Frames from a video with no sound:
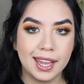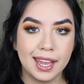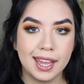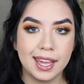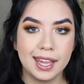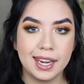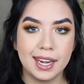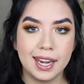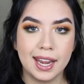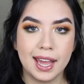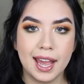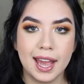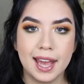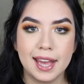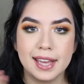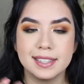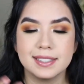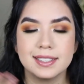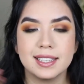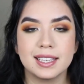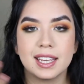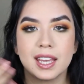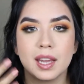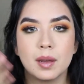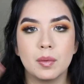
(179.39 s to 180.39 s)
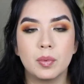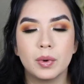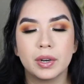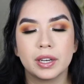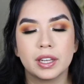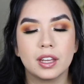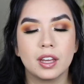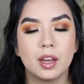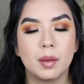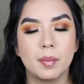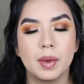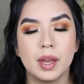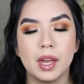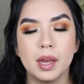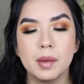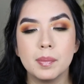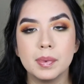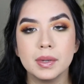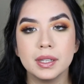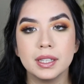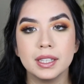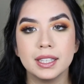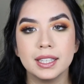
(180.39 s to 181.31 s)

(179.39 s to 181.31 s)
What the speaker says: and as I kept working on my upper